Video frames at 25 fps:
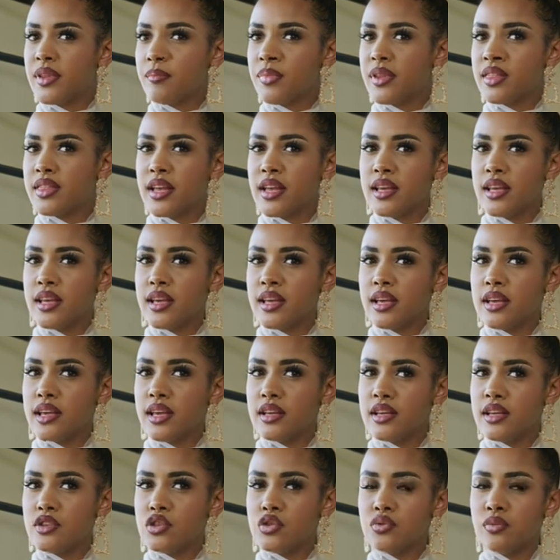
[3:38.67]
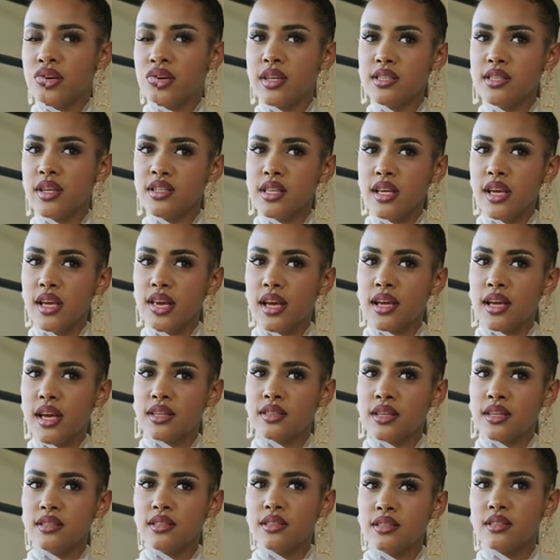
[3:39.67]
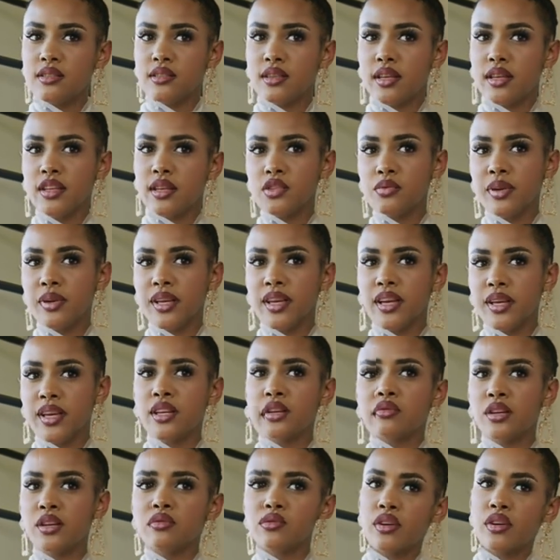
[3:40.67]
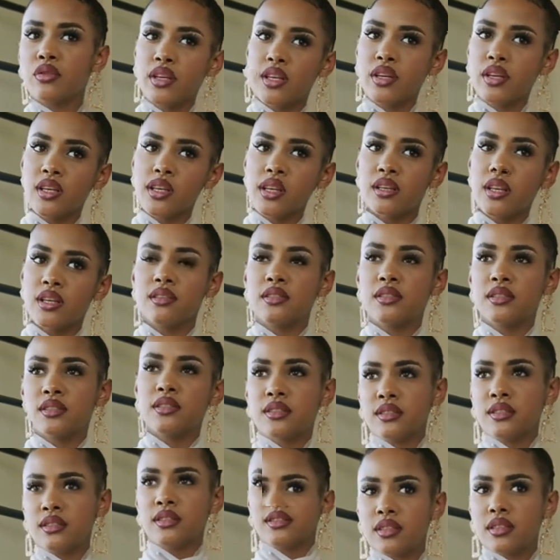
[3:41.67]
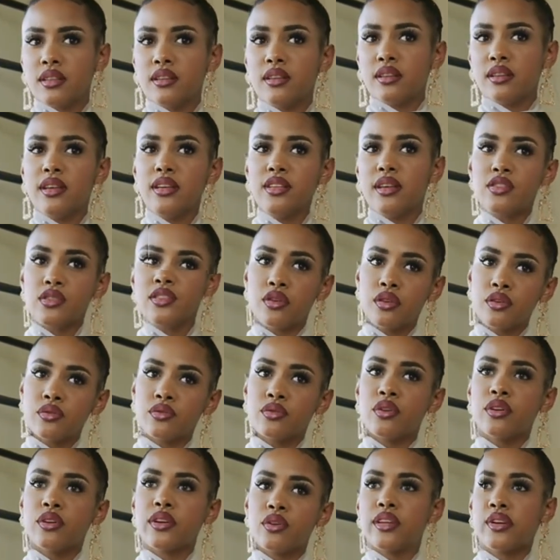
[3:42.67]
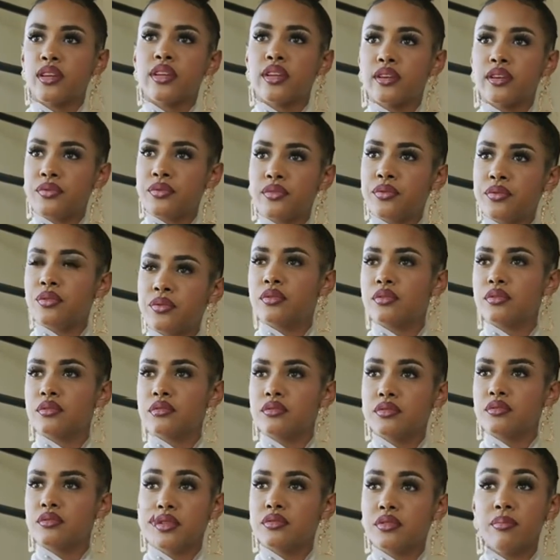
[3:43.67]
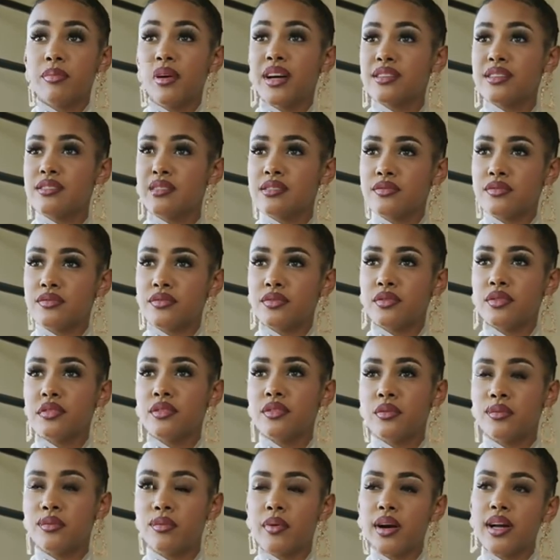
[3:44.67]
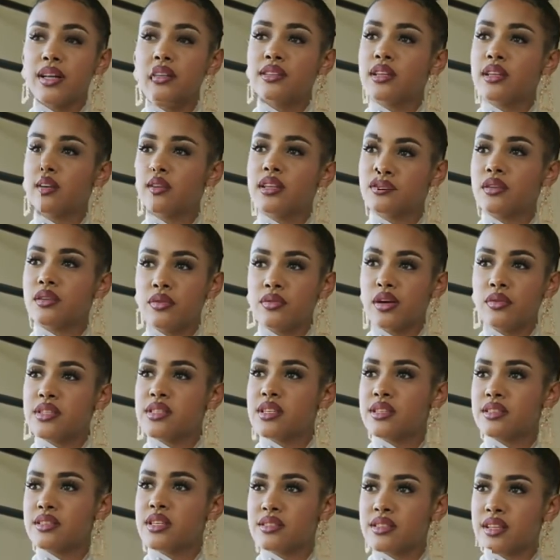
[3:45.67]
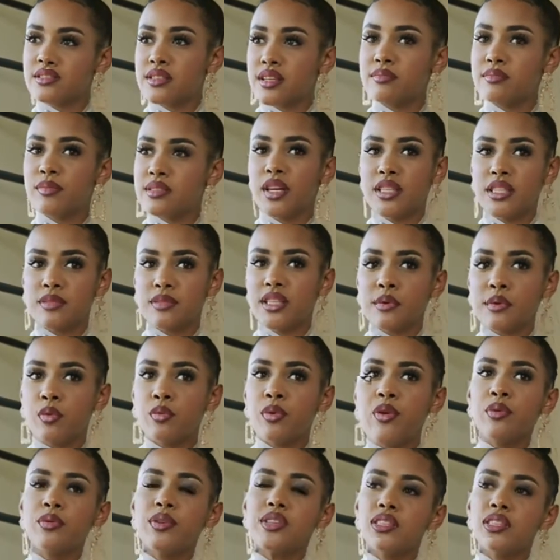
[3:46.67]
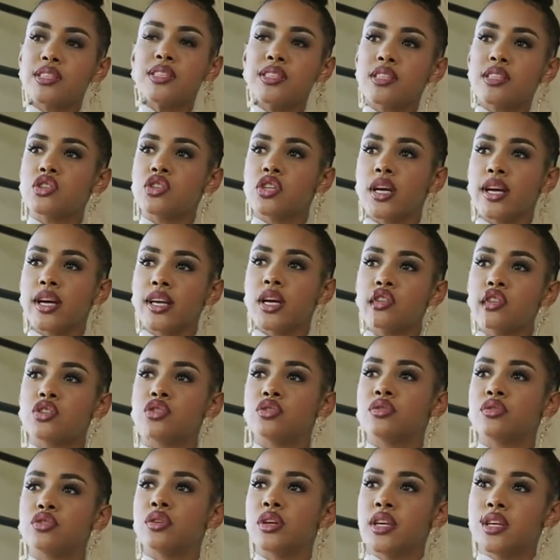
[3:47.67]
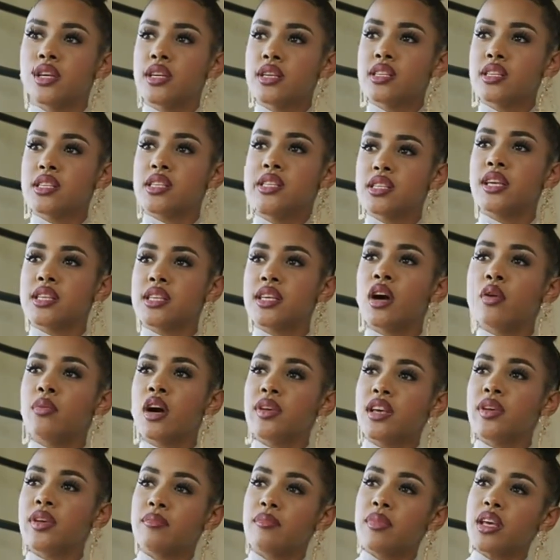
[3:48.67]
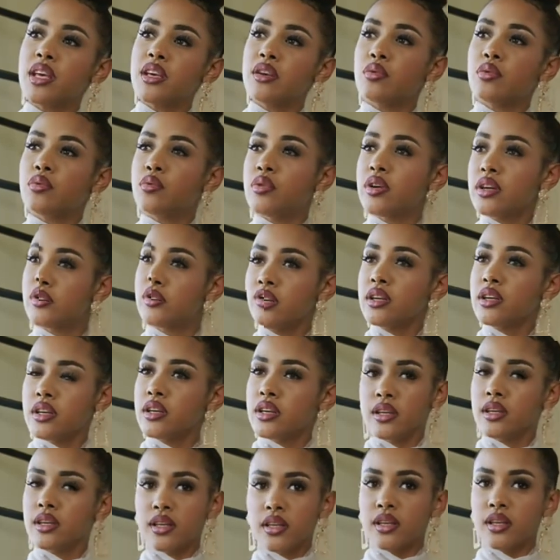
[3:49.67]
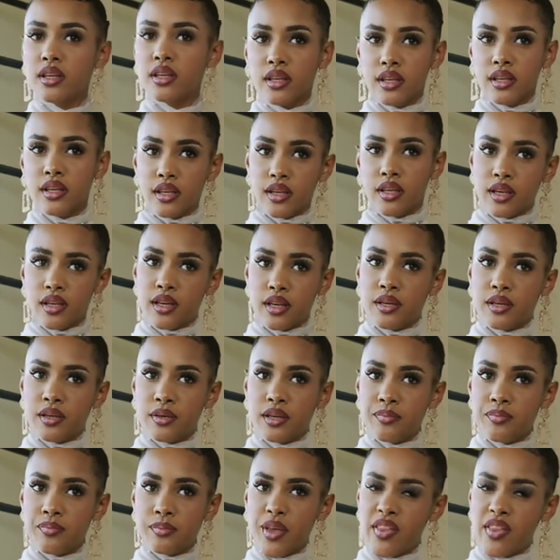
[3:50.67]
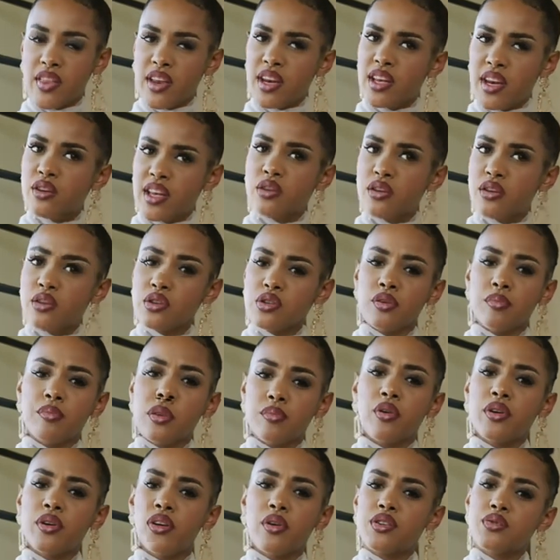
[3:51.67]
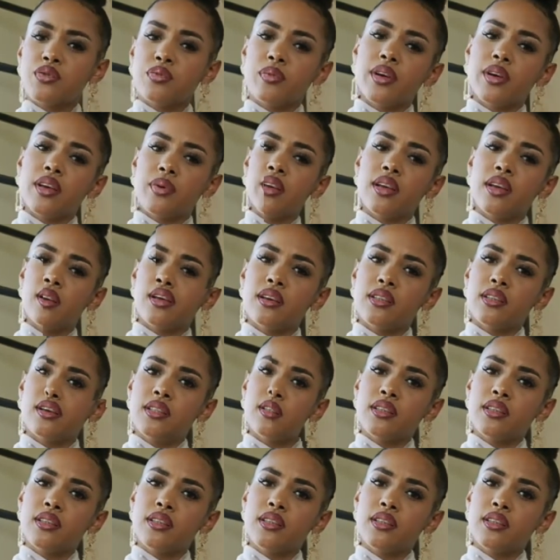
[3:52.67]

But then towards the end, things were getting rocky. Things got rocky for a while now. I would say 6 months, but we were still trying to see how we can make it work. And then it got to a point where